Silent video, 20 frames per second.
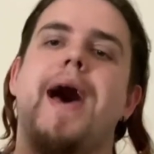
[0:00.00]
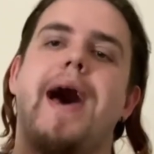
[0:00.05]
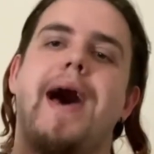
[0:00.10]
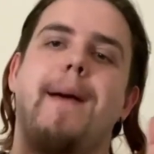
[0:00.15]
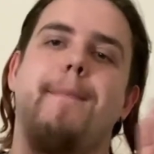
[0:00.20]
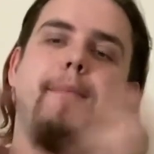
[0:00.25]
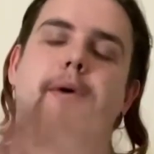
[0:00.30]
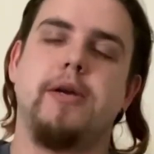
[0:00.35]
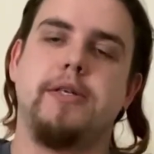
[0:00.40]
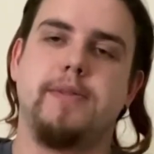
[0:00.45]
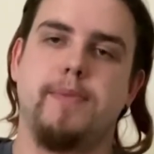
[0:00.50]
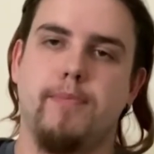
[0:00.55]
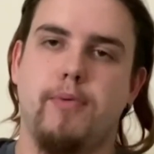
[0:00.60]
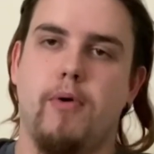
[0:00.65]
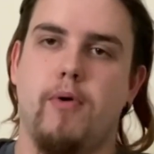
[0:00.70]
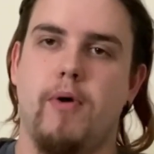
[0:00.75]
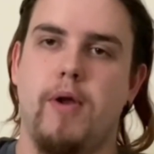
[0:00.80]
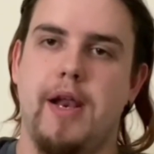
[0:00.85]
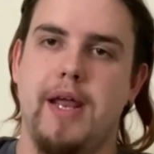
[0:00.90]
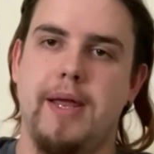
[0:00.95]
And most
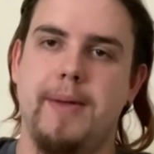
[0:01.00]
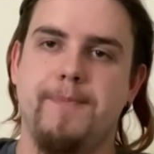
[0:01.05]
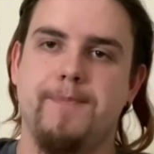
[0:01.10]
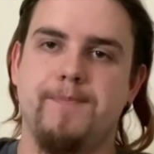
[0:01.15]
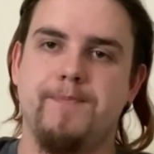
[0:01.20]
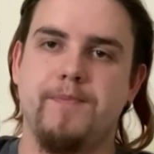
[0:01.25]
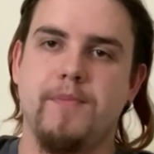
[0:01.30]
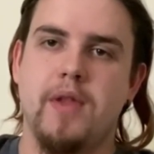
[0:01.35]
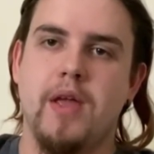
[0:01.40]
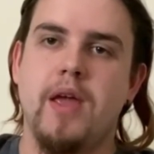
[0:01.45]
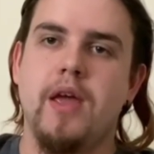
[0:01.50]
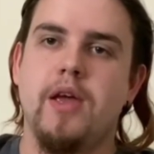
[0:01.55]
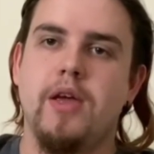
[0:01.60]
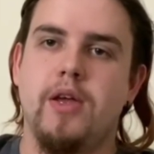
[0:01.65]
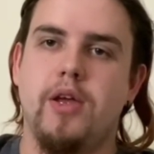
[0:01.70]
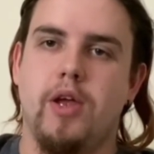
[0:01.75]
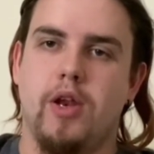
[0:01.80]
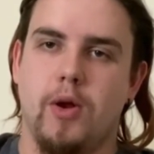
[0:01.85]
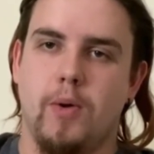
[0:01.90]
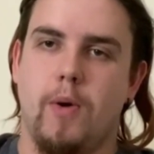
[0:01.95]
importantly,
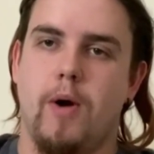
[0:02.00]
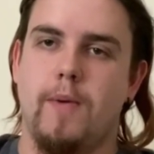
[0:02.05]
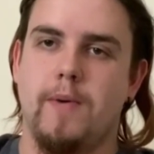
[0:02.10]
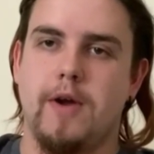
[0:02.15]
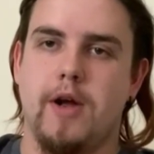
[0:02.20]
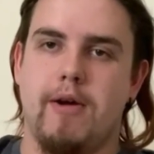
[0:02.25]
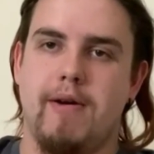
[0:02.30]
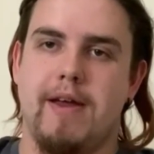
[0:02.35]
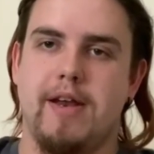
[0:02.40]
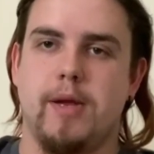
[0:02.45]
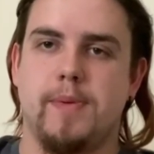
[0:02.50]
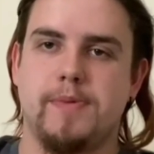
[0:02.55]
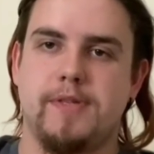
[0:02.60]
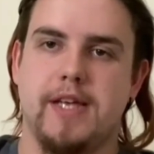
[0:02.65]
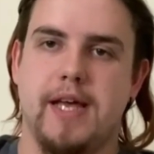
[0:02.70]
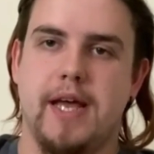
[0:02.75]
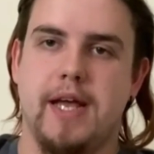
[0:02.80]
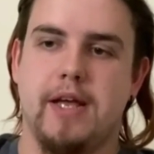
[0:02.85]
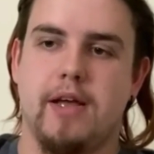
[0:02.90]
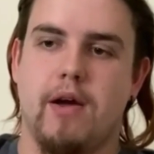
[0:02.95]
you know what I'm going to end up
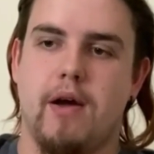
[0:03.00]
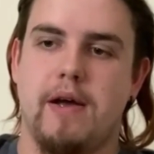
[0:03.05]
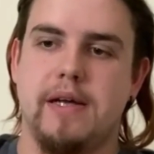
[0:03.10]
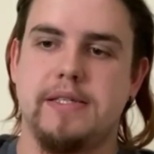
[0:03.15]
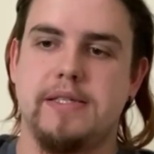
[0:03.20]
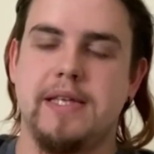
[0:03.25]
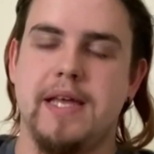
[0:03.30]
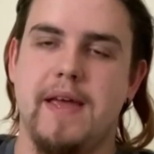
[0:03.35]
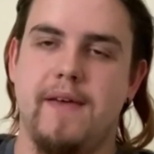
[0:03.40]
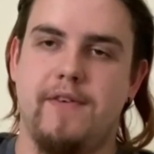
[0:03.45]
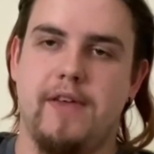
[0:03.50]
saying, guys?